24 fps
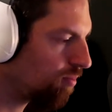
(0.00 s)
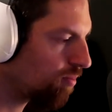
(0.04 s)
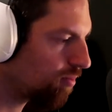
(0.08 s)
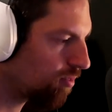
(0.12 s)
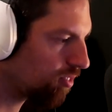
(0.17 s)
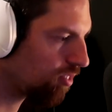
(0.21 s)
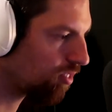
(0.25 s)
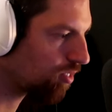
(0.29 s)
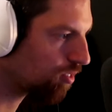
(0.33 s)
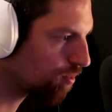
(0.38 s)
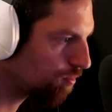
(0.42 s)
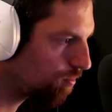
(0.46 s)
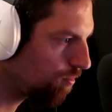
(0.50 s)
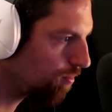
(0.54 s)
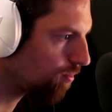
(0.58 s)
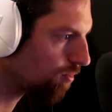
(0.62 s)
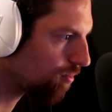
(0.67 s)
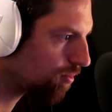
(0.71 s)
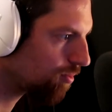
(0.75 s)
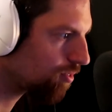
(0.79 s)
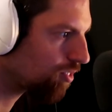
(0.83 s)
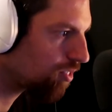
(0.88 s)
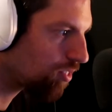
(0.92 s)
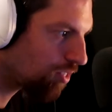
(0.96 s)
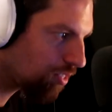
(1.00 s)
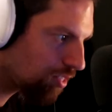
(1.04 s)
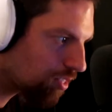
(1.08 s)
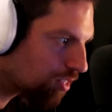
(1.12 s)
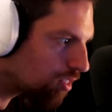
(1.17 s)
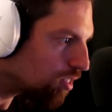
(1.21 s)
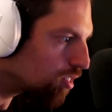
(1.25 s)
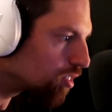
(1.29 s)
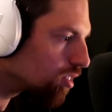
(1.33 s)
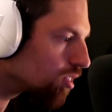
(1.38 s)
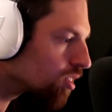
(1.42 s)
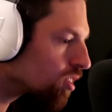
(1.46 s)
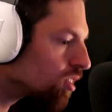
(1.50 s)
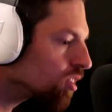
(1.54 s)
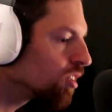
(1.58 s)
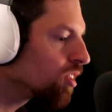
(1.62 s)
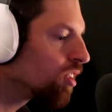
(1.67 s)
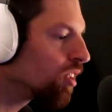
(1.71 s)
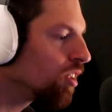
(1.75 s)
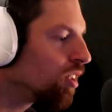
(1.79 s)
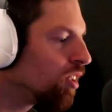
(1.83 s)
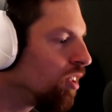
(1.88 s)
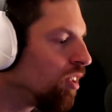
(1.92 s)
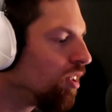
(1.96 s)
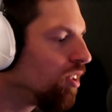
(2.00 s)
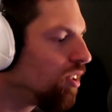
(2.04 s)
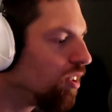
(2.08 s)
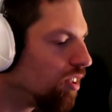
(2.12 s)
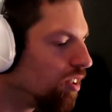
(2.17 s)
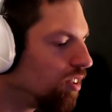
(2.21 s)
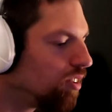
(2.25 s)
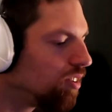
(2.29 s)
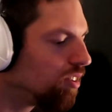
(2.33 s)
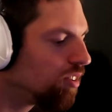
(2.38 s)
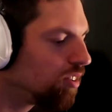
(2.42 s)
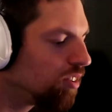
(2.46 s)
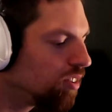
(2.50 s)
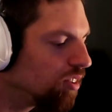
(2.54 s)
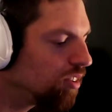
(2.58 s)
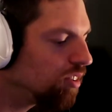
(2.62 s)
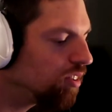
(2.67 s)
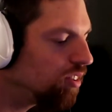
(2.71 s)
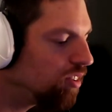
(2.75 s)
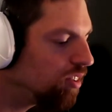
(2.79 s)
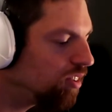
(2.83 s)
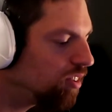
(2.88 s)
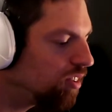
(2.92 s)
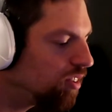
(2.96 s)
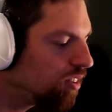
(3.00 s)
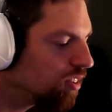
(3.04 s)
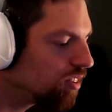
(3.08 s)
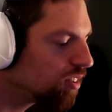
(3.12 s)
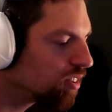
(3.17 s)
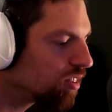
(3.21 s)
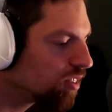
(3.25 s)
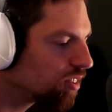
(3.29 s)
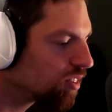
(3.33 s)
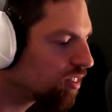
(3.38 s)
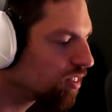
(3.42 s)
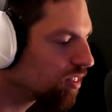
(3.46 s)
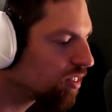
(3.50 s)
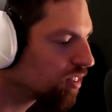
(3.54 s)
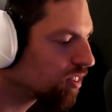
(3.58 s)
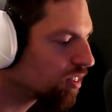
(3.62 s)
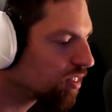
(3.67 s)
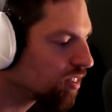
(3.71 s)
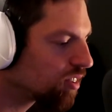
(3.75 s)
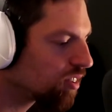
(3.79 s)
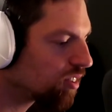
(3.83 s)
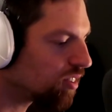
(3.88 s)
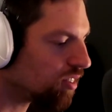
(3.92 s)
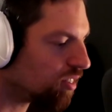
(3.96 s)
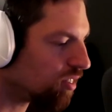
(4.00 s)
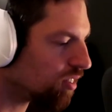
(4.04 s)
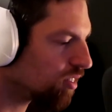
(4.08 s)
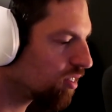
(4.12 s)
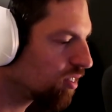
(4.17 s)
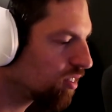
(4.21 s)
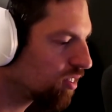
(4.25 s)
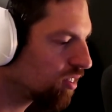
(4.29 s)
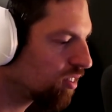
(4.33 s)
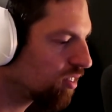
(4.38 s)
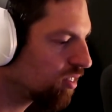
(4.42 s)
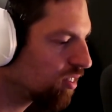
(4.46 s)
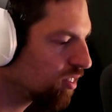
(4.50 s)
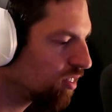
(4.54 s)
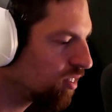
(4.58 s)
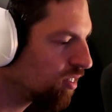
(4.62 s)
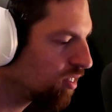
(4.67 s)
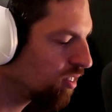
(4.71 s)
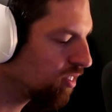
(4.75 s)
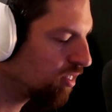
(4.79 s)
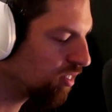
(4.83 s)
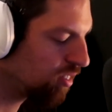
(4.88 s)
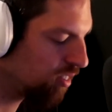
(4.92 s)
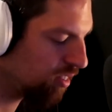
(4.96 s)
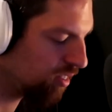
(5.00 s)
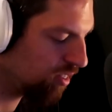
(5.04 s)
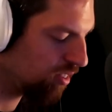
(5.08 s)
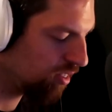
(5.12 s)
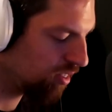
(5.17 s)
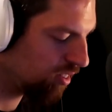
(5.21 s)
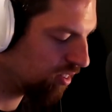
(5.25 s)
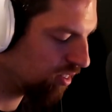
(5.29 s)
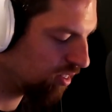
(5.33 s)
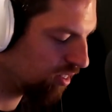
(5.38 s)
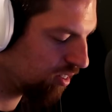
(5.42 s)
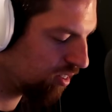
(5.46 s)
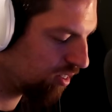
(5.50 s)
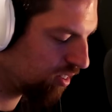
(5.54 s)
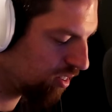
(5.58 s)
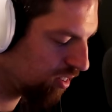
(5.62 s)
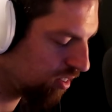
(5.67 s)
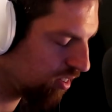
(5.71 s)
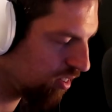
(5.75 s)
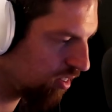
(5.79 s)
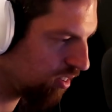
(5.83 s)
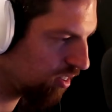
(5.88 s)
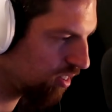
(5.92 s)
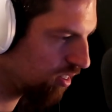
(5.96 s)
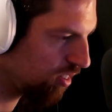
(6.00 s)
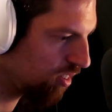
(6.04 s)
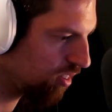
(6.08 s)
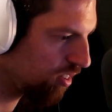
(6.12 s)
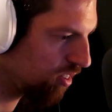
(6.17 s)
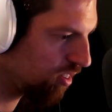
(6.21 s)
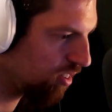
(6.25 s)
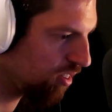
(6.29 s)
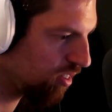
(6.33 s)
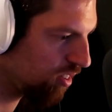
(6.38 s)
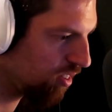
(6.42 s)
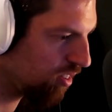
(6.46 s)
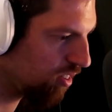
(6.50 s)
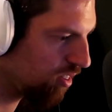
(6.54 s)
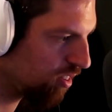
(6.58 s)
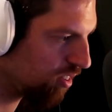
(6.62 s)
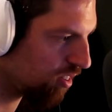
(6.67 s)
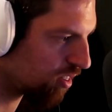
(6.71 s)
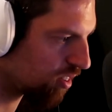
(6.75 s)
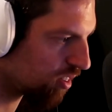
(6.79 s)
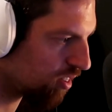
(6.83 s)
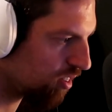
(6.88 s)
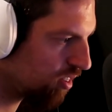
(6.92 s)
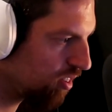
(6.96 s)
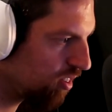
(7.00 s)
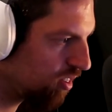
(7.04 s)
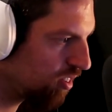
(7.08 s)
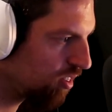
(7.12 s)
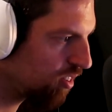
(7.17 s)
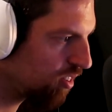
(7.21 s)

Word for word: yet again you refuse to drink like a stubborn child.